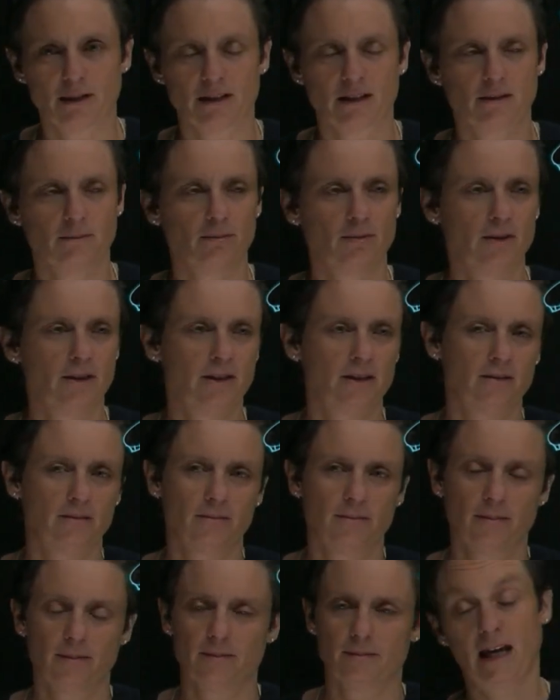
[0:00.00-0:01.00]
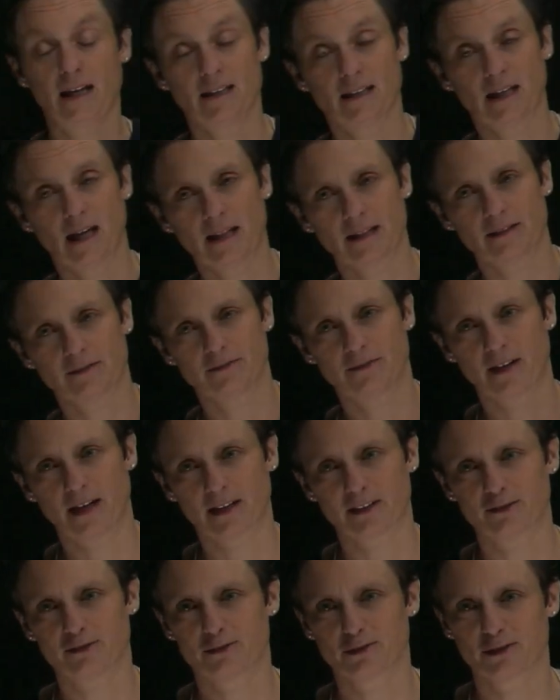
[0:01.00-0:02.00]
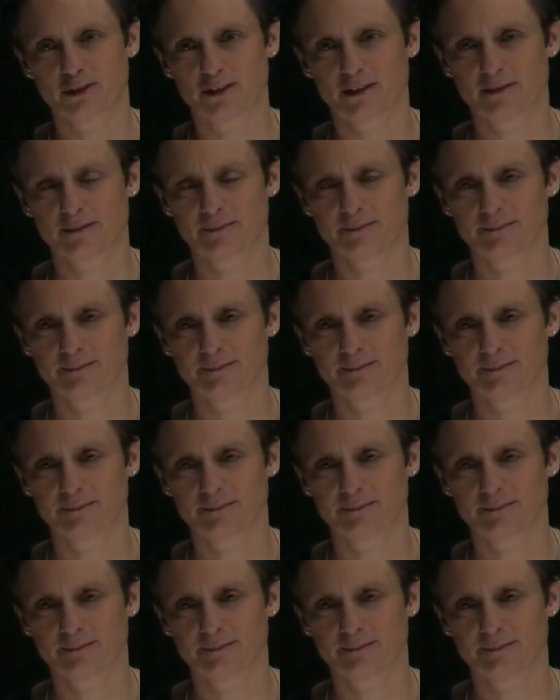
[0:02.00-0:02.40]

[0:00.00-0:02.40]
metabolism and other factors.